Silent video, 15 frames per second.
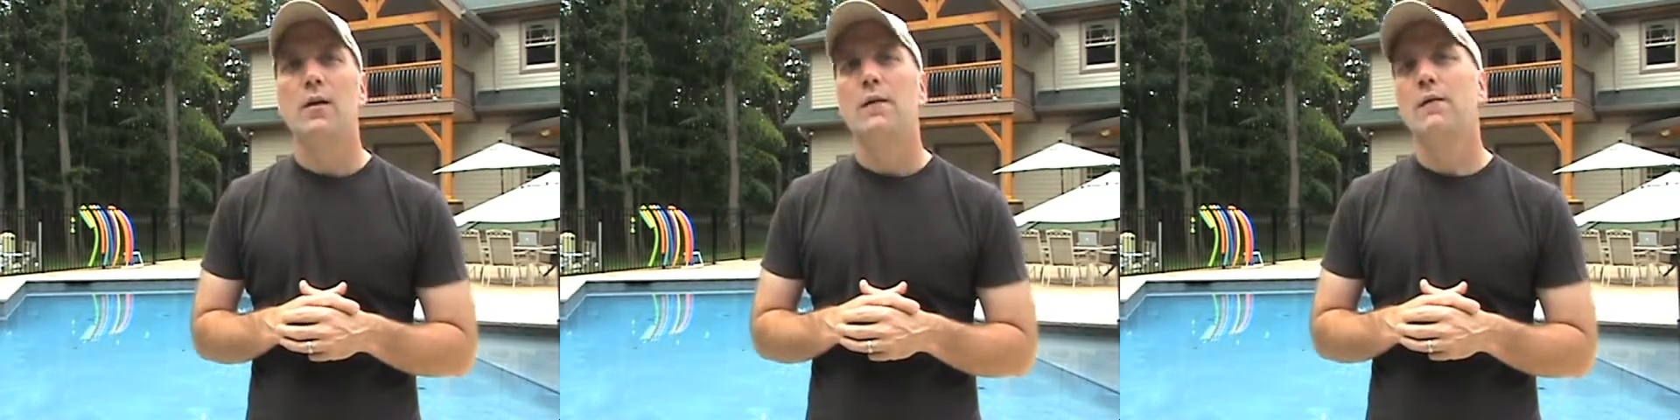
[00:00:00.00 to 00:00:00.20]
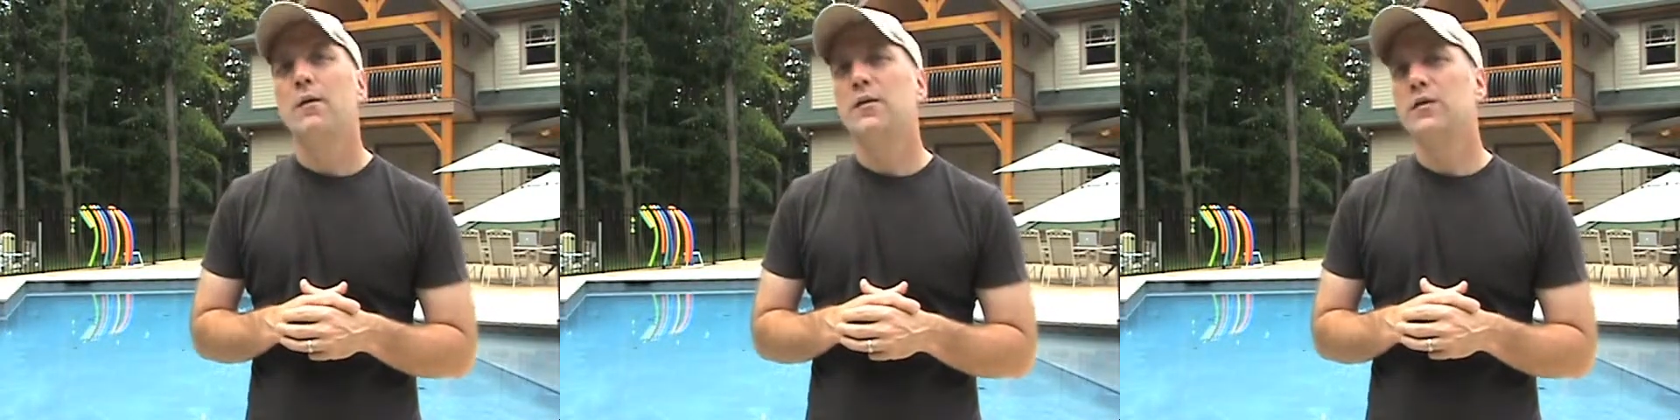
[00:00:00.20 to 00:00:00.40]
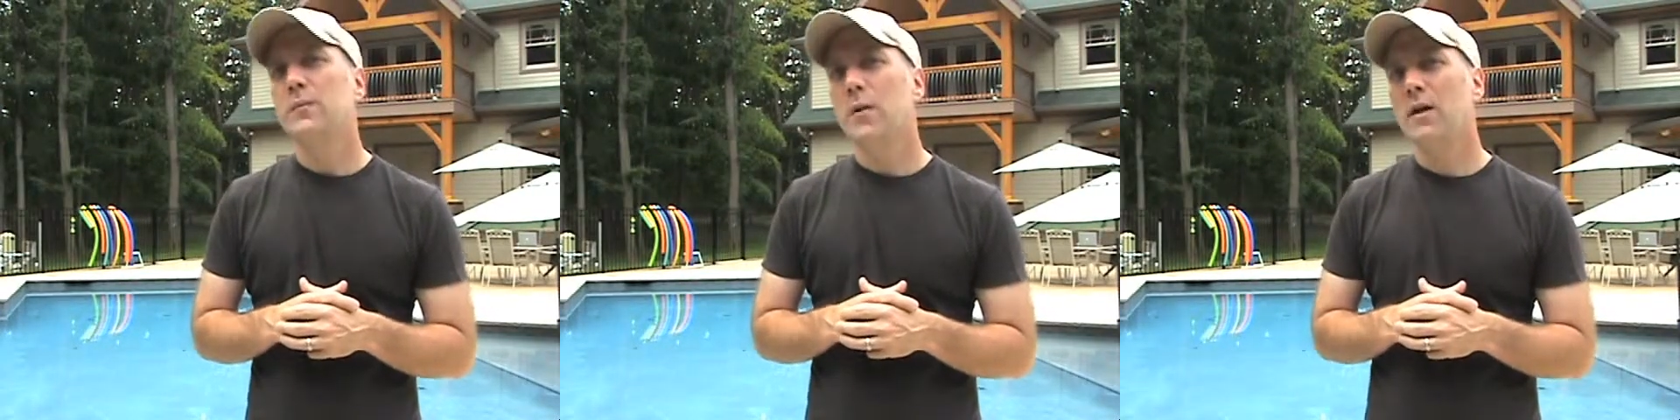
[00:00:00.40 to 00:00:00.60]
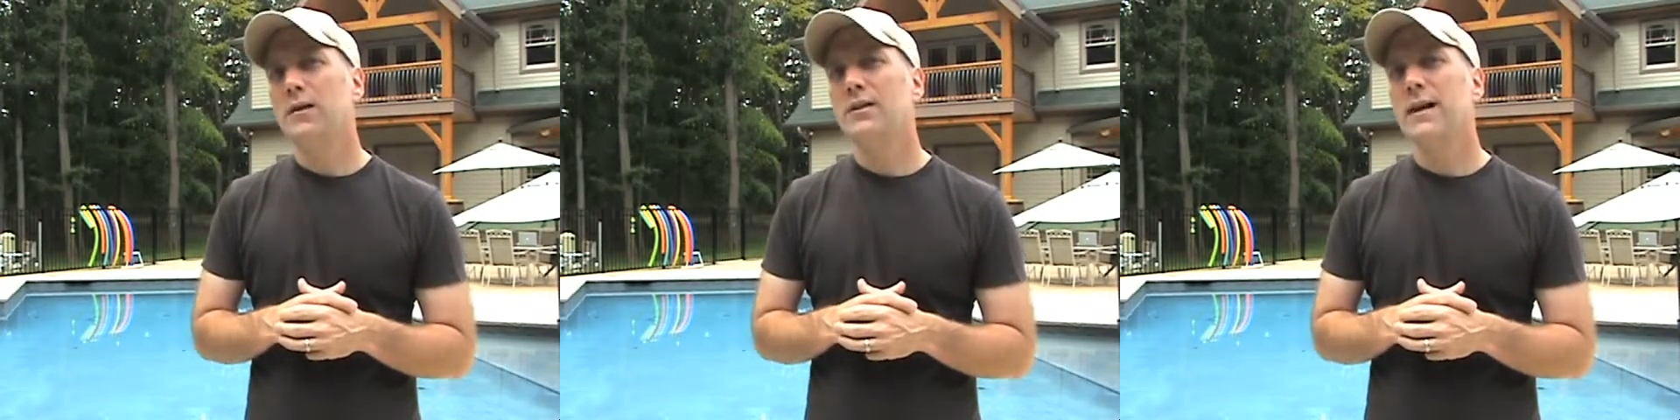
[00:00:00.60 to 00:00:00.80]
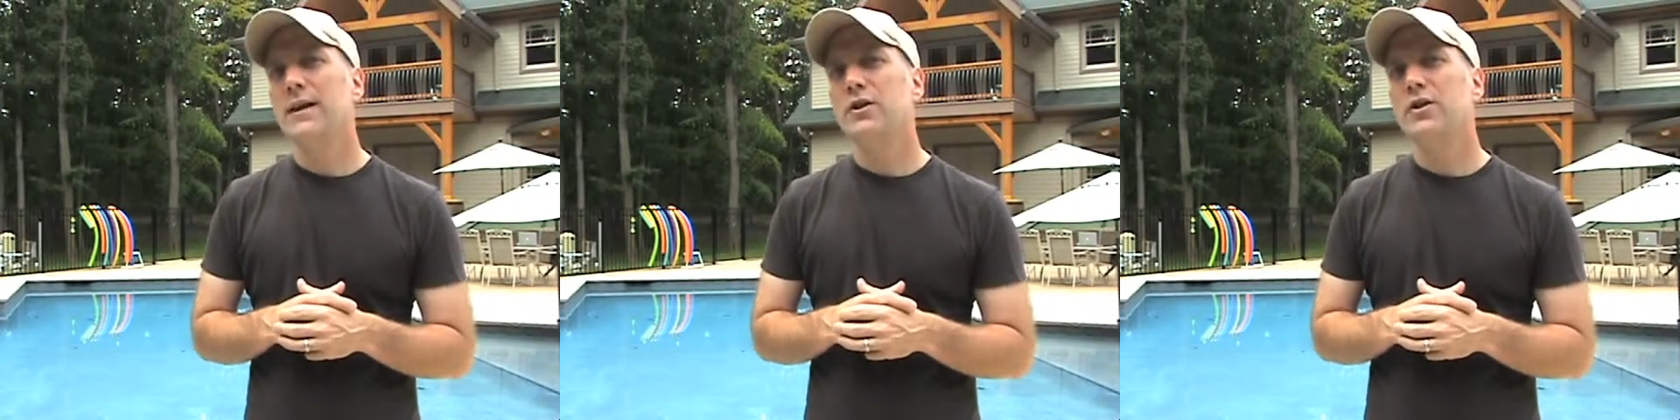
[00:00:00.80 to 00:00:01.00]
For a small
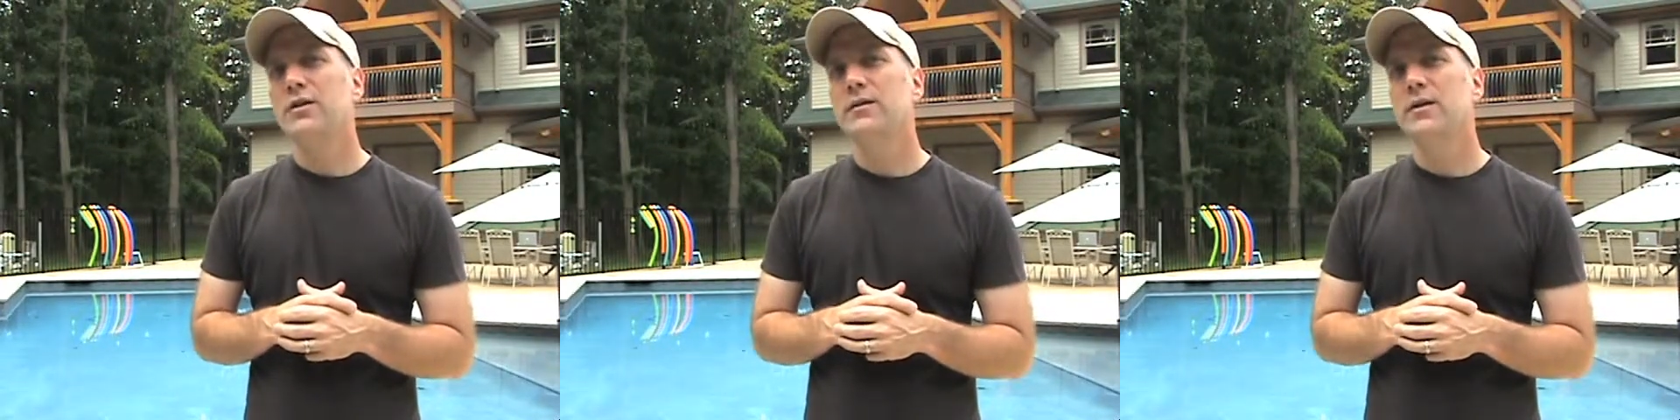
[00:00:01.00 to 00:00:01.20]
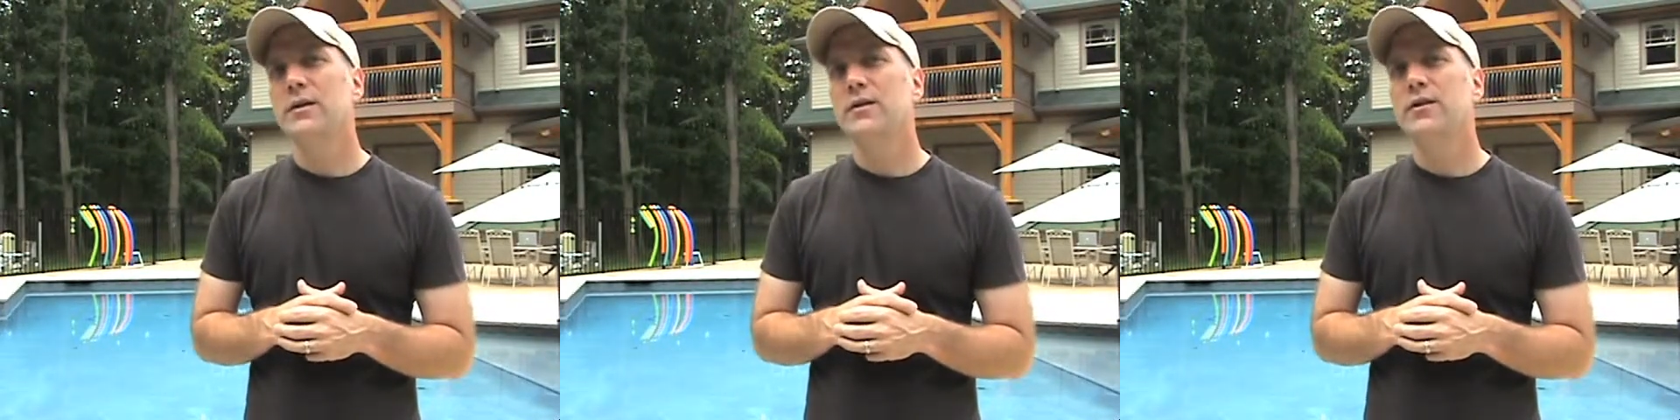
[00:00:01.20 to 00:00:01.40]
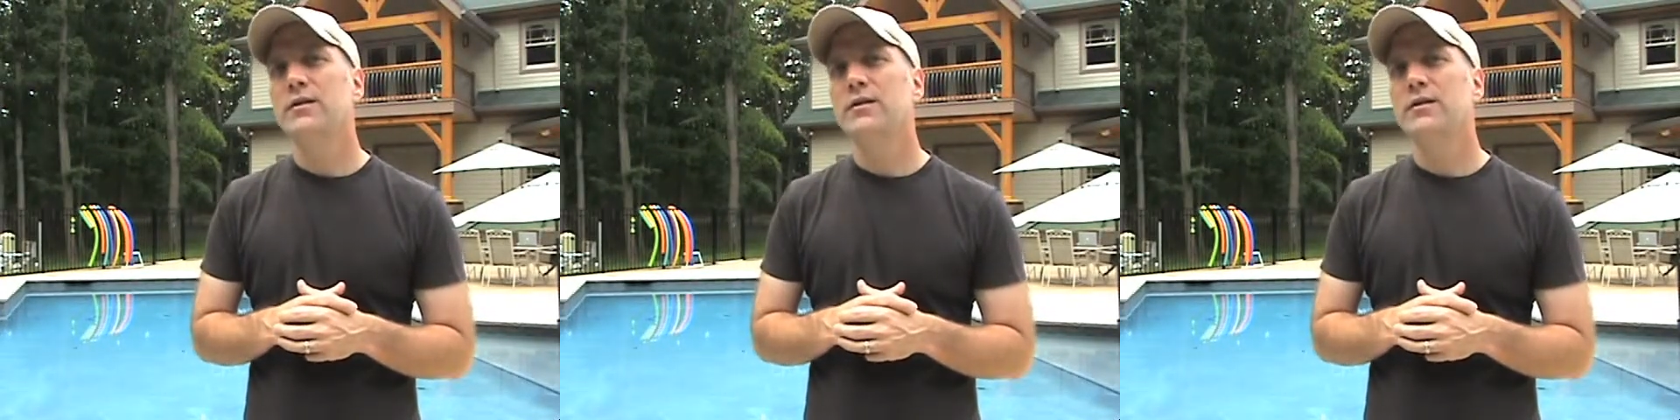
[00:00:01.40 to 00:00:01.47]
section, such